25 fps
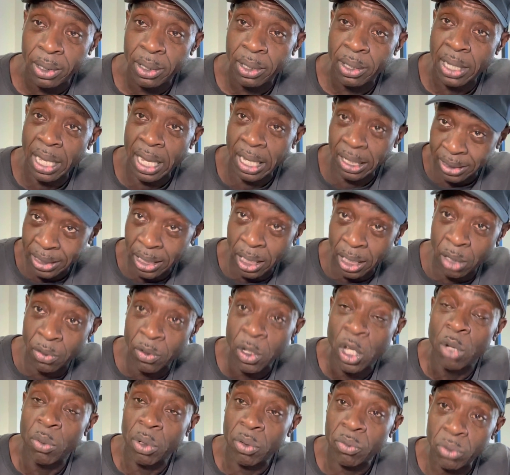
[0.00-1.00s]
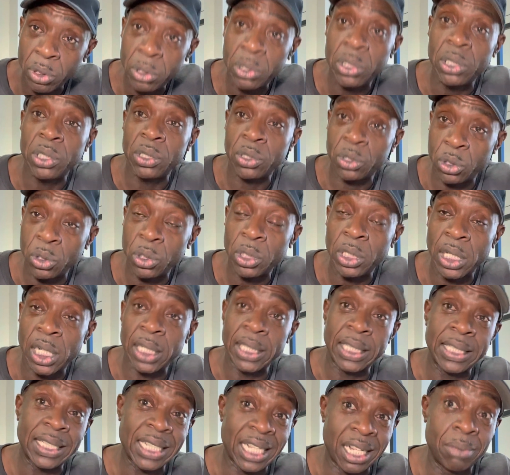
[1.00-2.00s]
ourselves. But Rudy
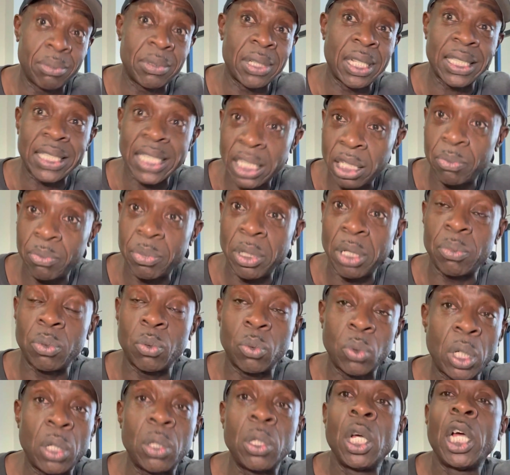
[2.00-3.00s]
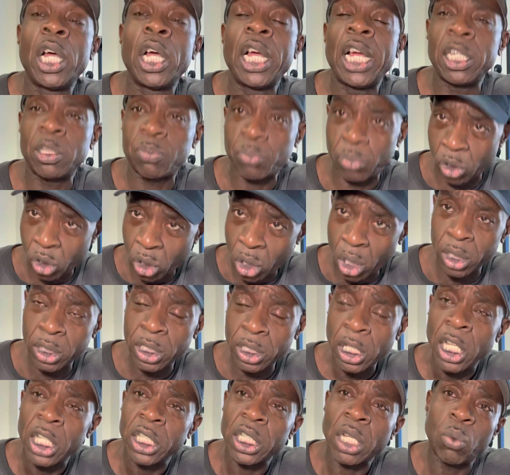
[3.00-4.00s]
Giuliani's up there telling people, well, it's because
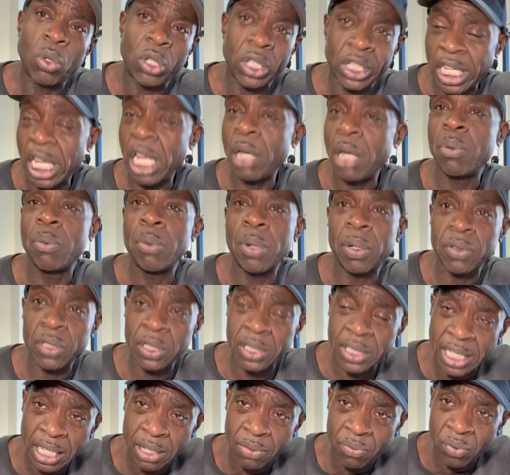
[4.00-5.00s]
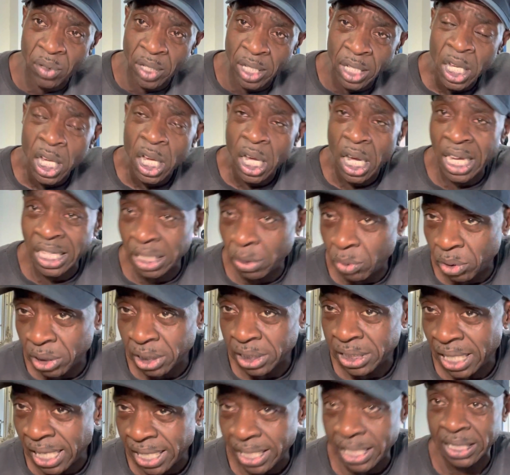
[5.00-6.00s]
they want to keep him off the TV and they want to
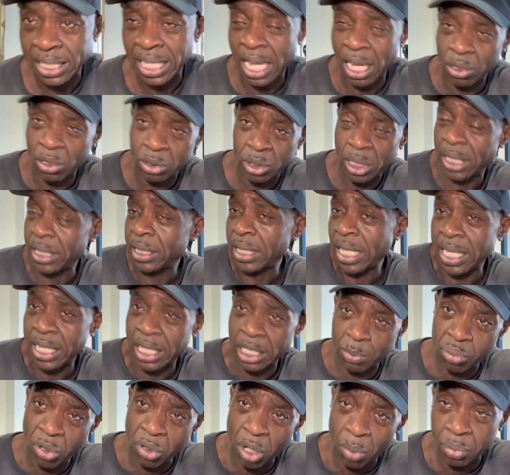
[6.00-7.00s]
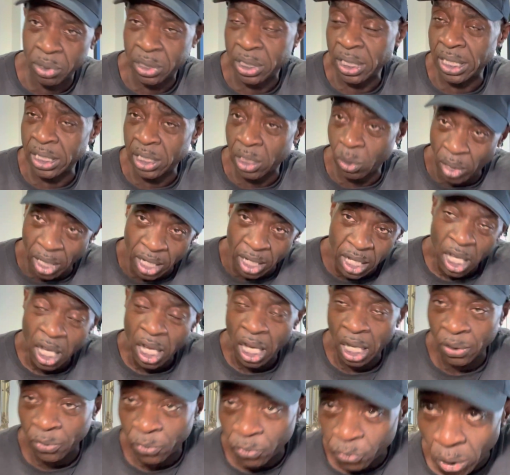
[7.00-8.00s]
take his house, take his properties away
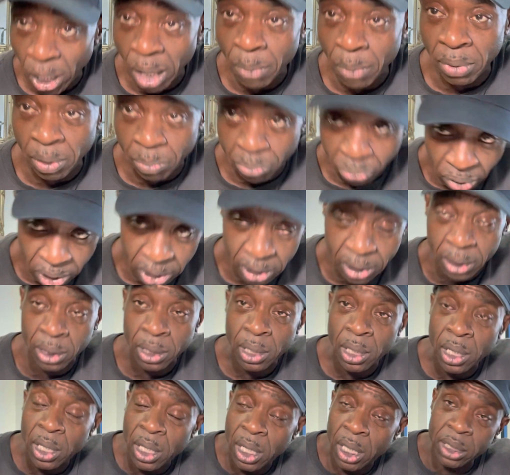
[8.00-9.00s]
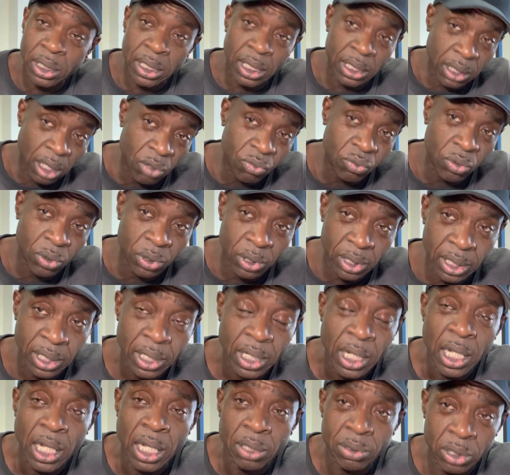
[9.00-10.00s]
and throw him in prison. I say, no, Rudy,
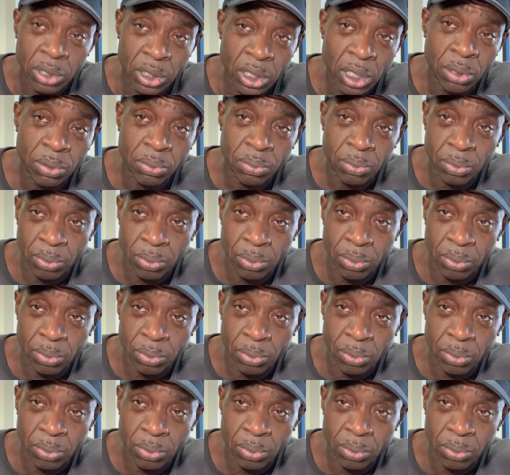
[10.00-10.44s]
your